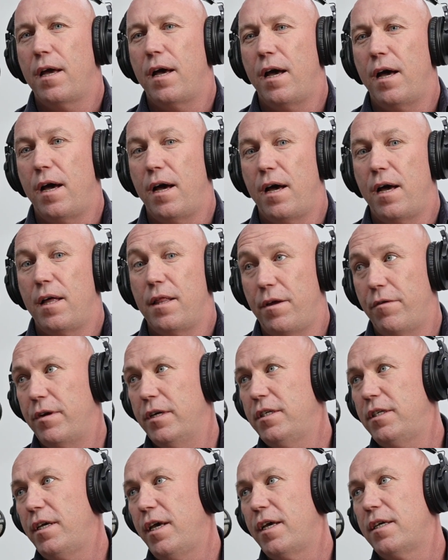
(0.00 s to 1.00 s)
There
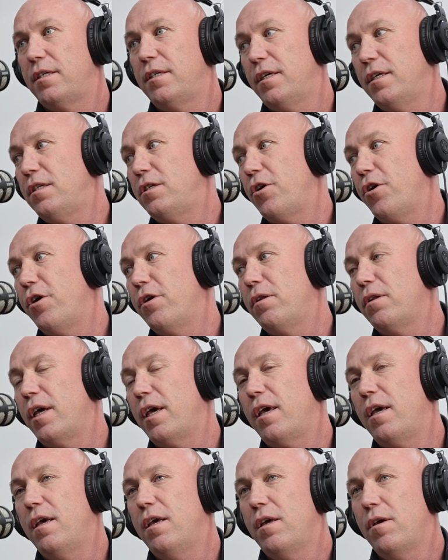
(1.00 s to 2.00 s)
is, yes.
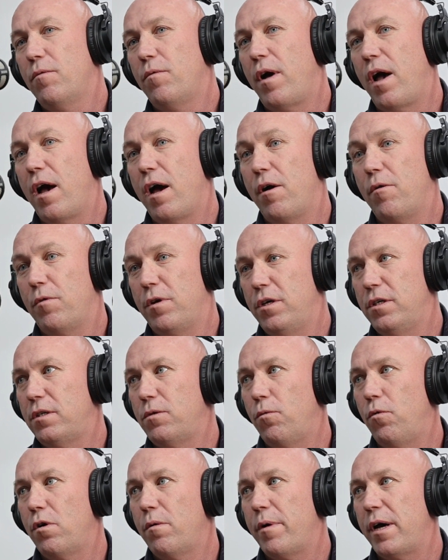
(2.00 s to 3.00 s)
Internally, we use
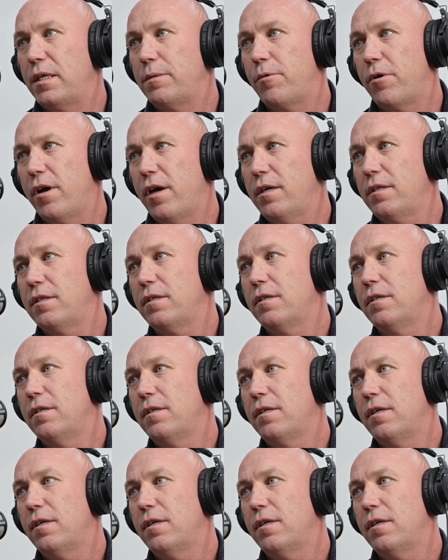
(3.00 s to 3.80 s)
the water-based products.